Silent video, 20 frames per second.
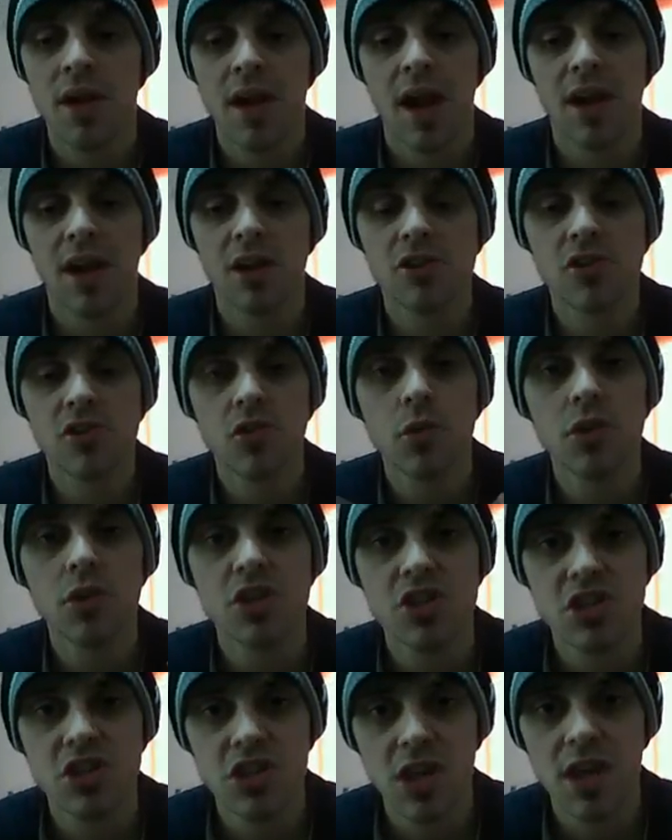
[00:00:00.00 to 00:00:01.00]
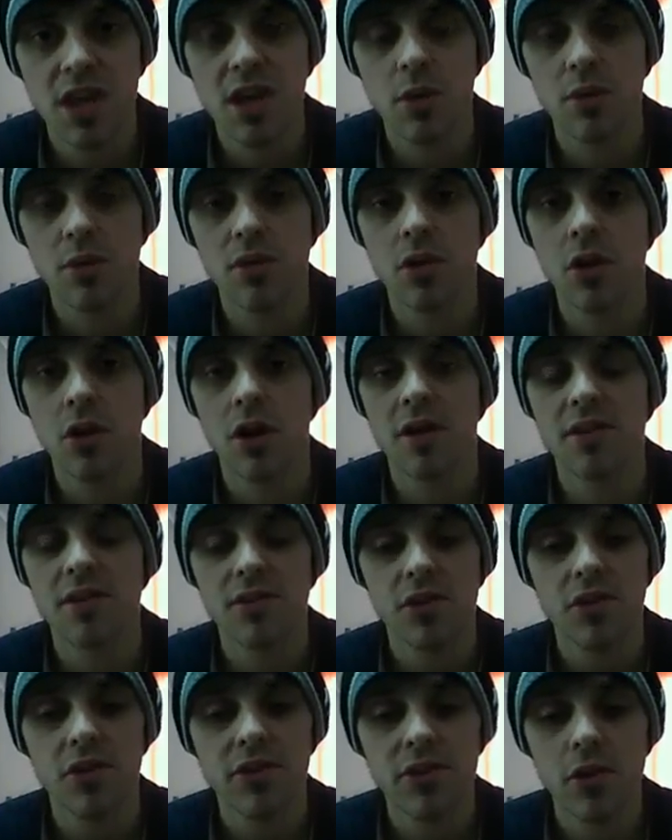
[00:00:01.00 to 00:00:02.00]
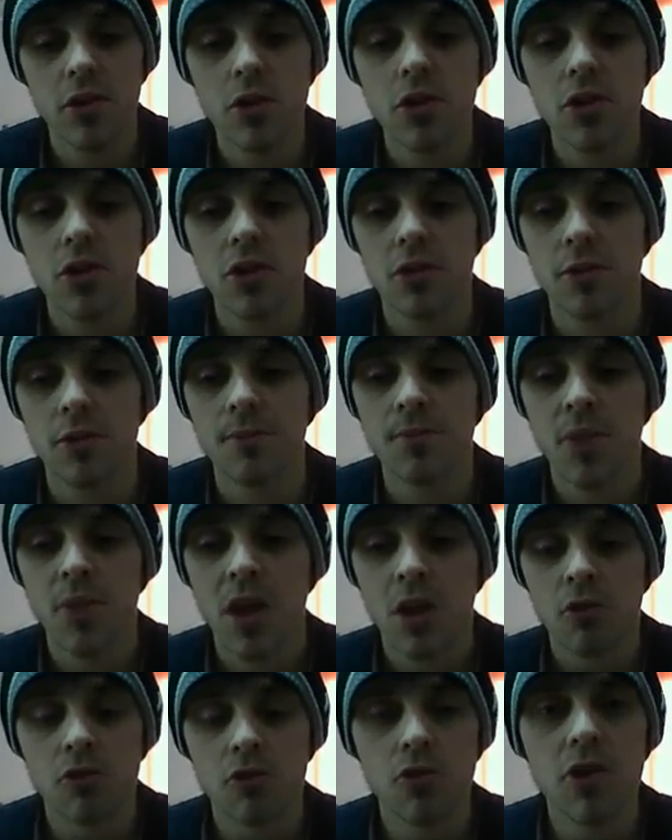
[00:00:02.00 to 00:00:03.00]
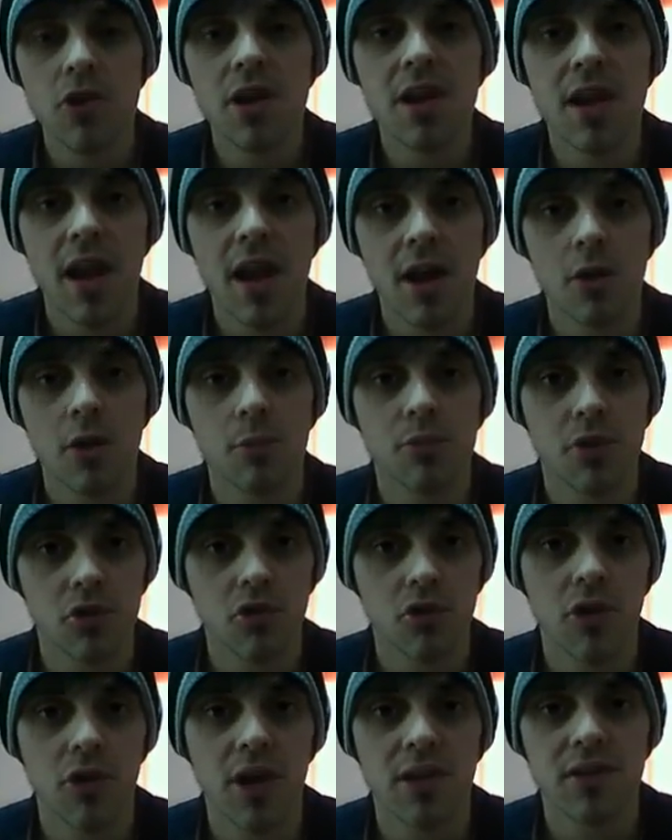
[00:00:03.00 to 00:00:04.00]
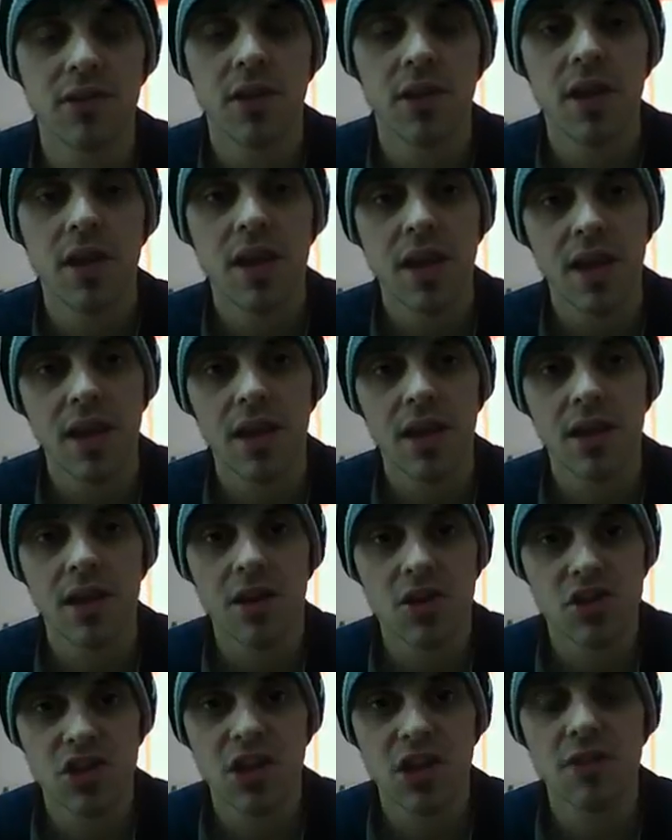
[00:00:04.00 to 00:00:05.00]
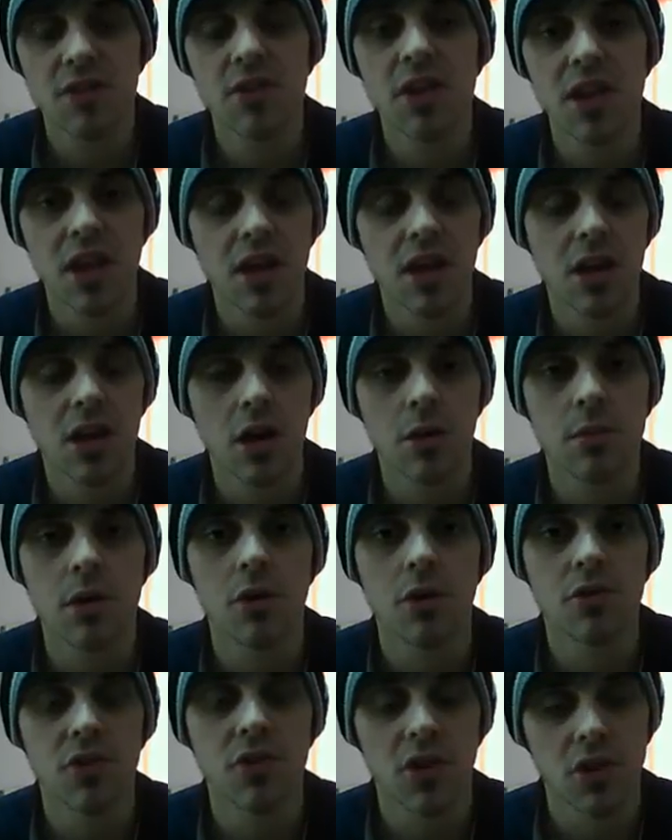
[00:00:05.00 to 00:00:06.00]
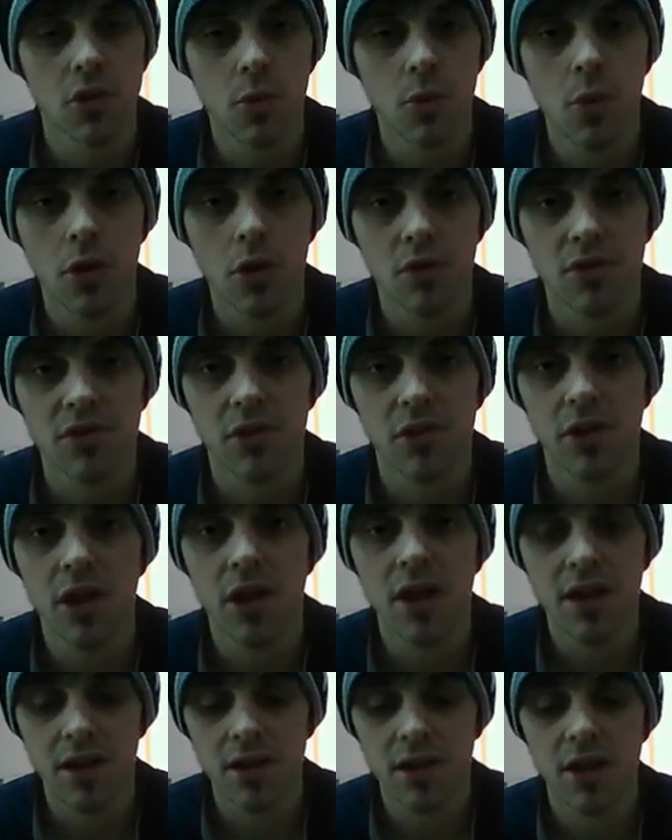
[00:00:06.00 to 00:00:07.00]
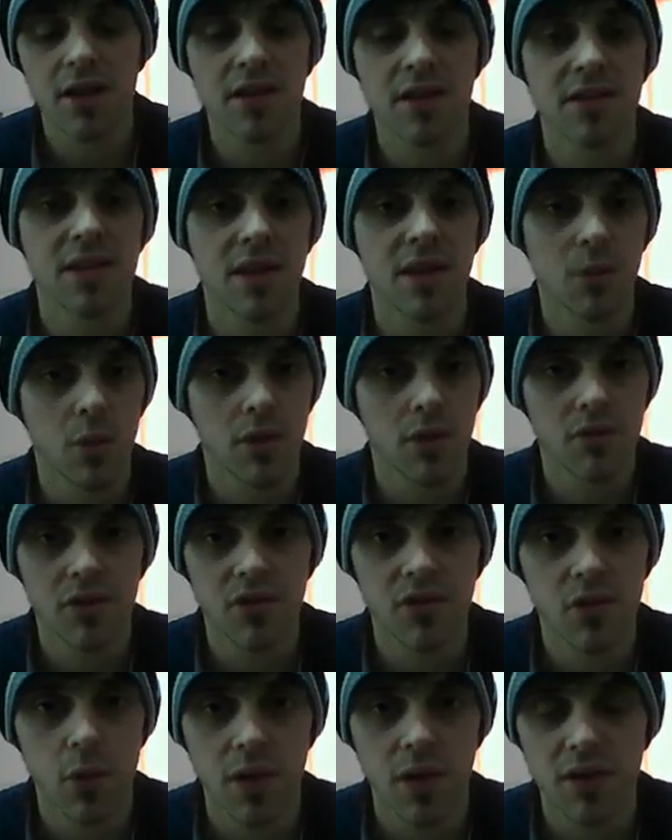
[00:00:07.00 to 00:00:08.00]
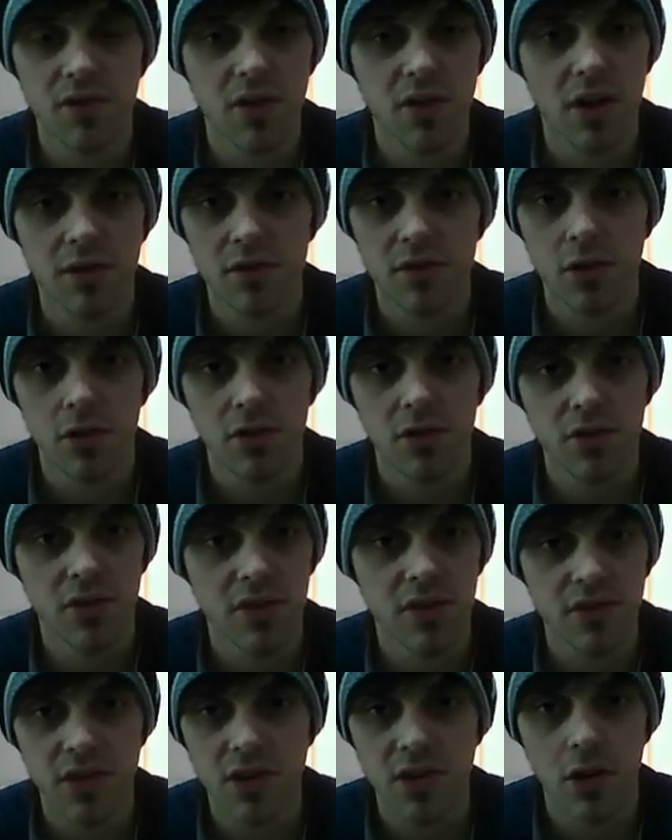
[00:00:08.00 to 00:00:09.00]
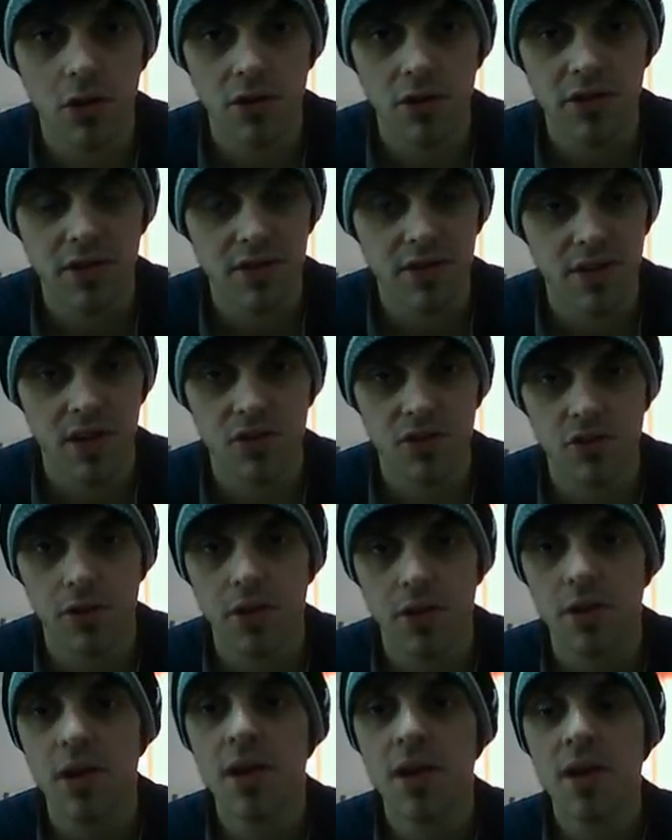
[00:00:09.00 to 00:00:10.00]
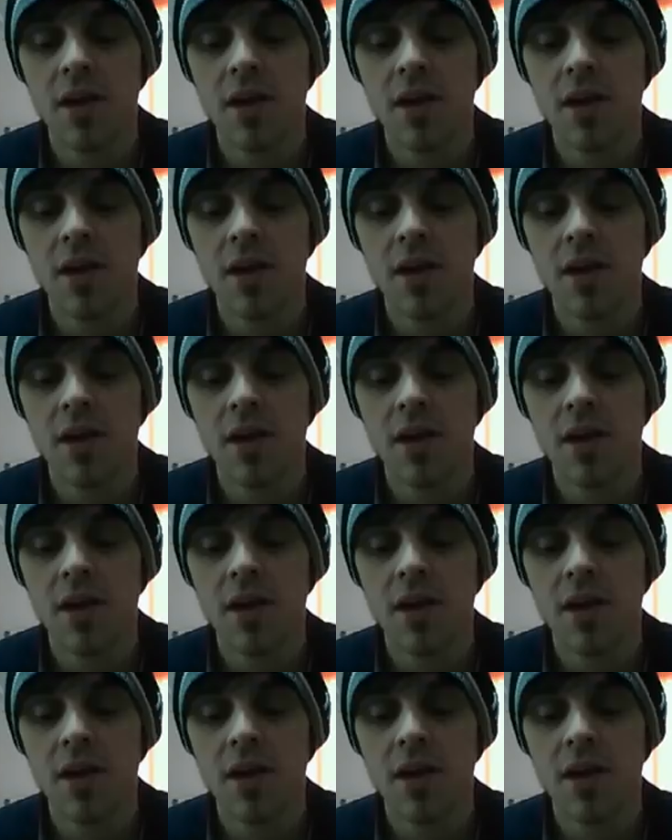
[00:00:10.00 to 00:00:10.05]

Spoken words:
And I just want to share that with you guys, just so you can really help progress in achieving the income goals that you want. So like I said, whether it's $25, $50, etc.